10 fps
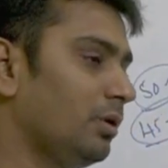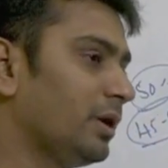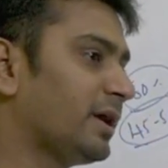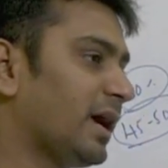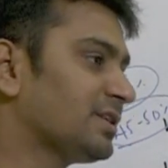A
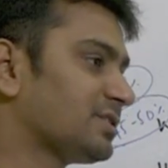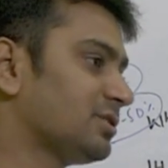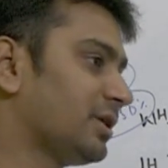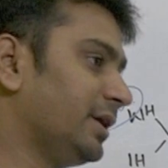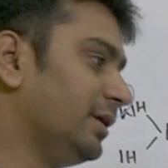cast
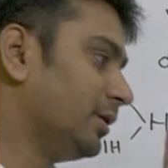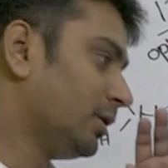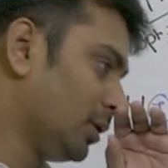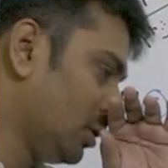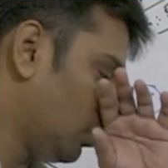ready.
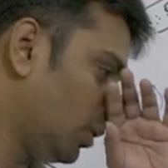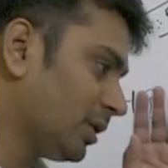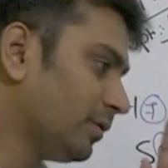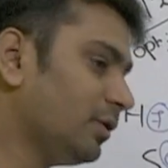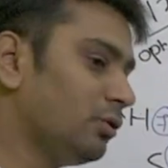What
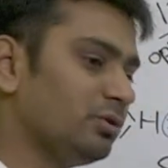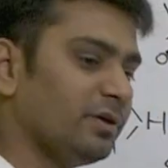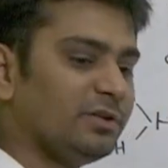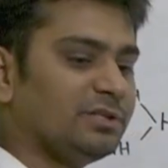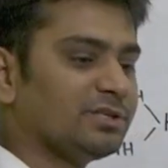they will do, they
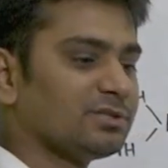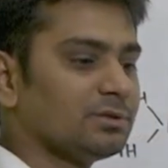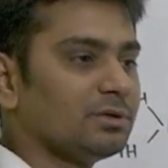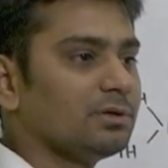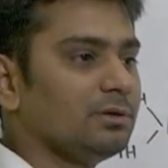will just
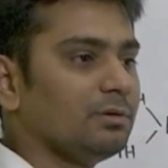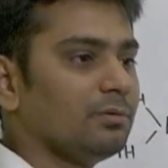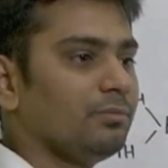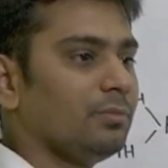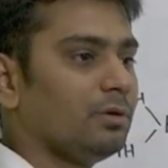
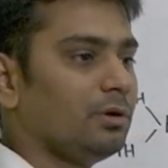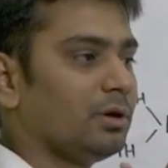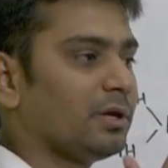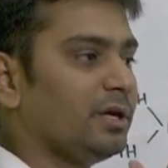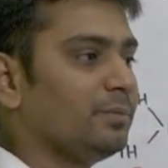
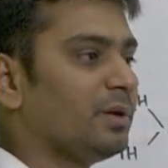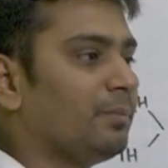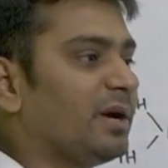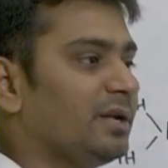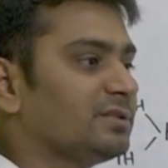keep the
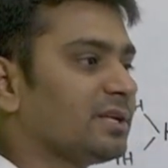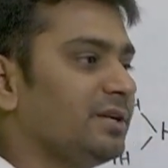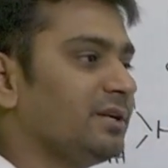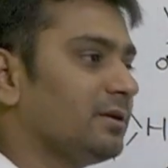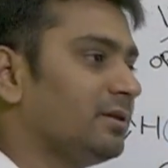mud inside
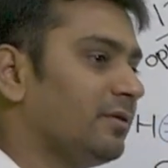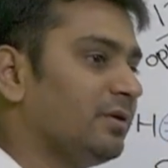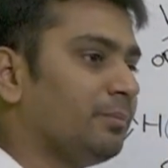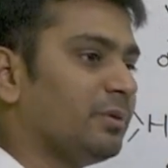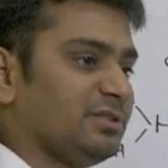it, they
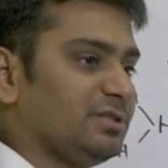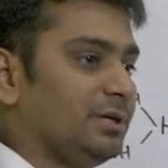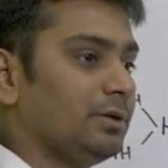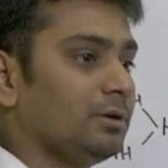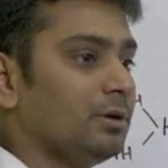will press it
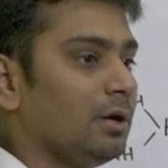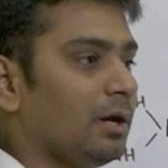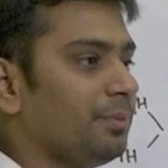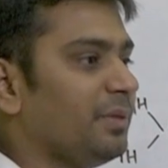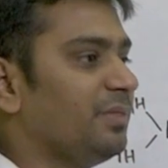
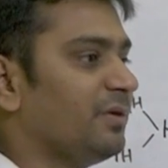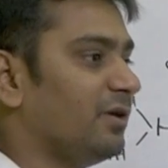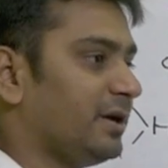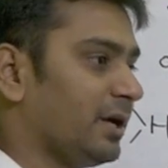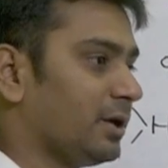and then they
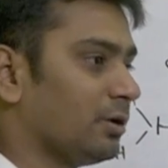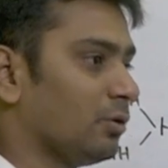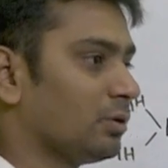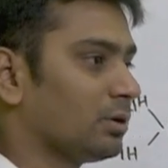will take it out.